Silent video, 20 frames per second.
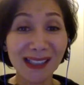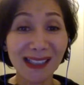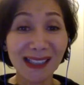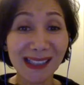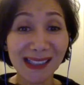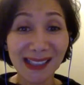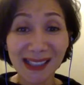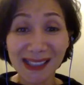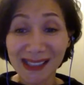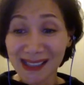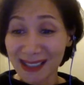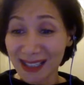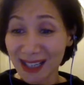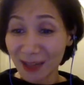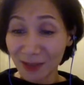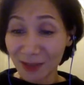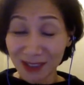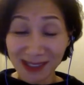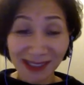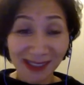And since then,
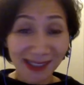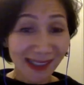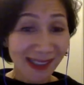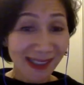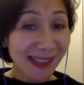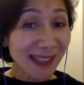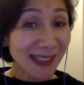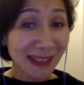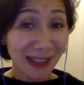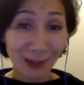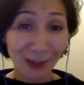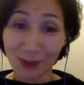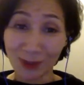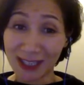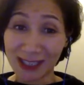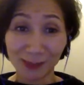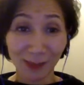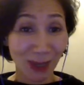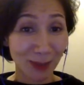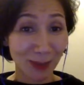I've consistently
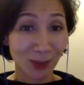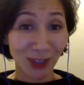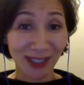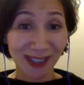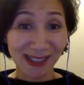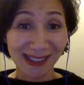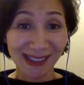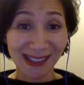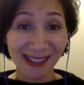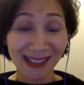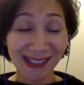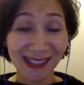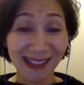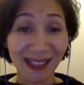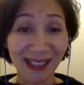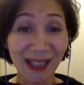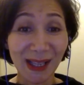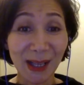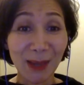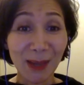raised my prices
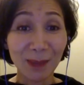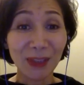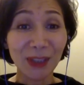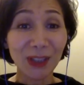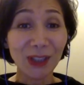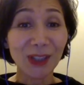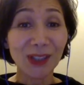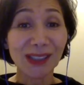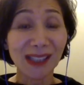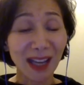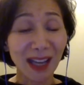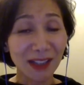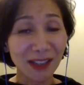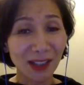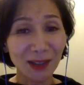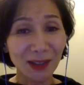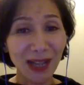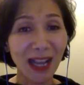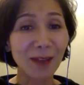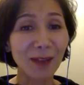because I
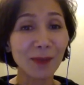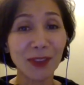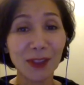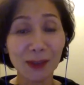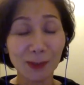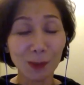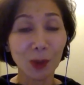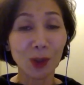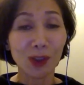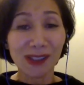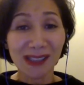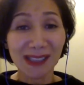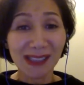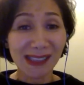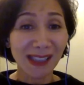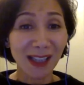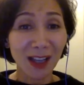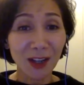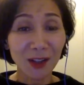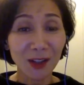don't have those blocks
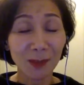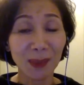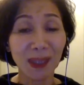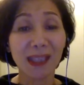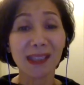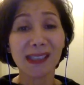inside of me.